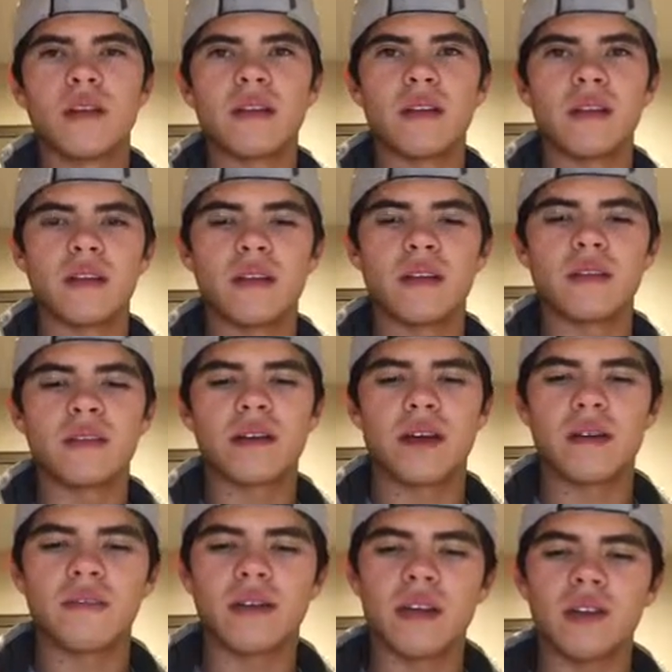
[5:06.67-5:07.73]
like a
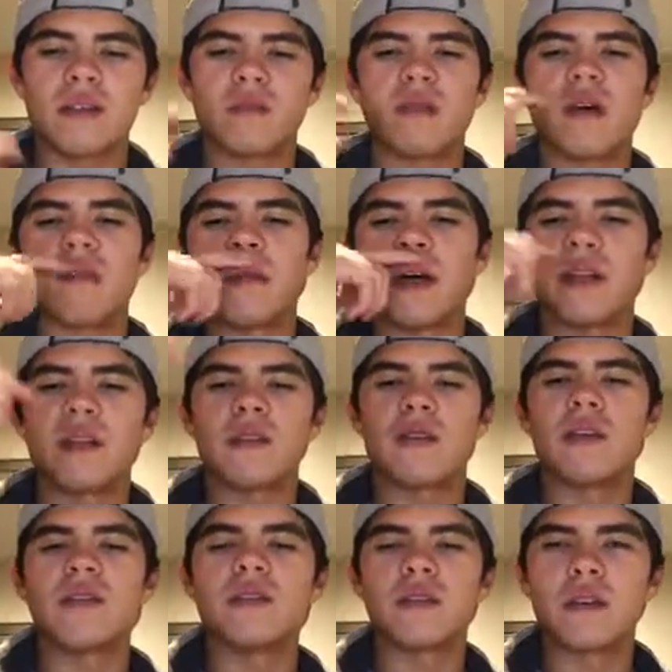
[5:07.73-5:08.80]
kind of like a small math
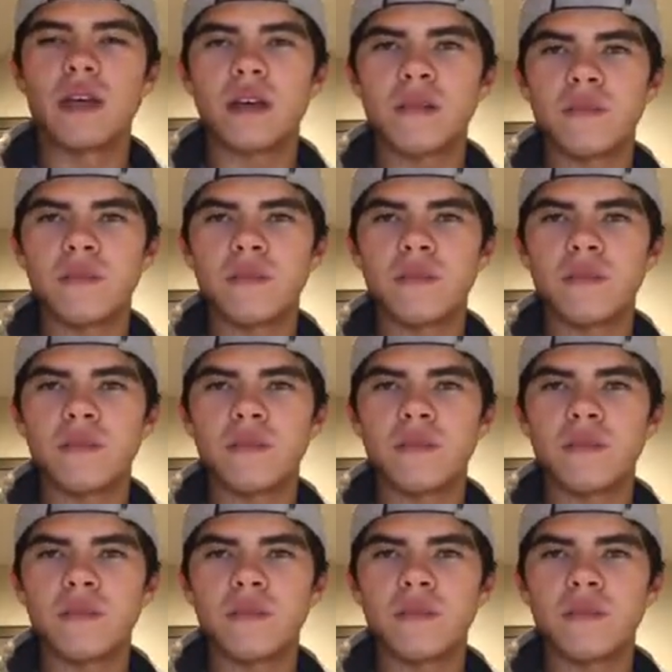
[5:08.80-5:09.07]
equation